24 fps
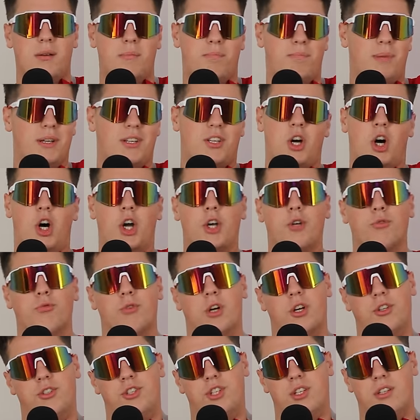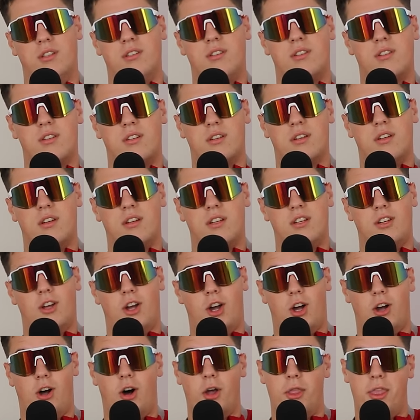but Connor Rogers
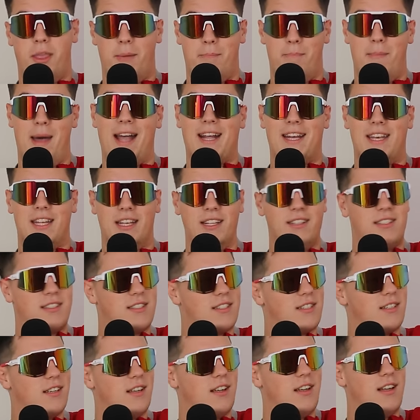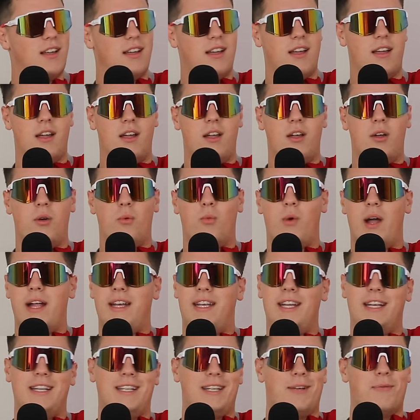on the magnets. We
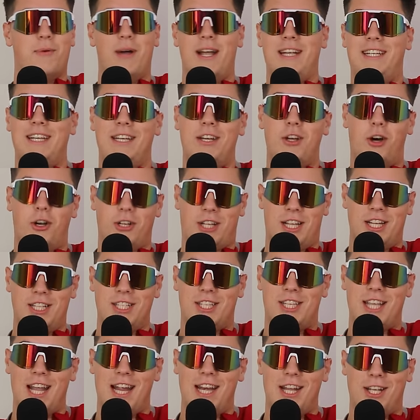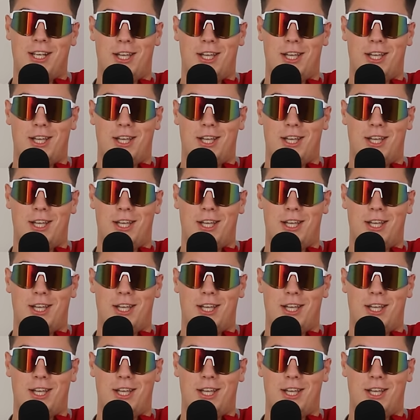did not concede a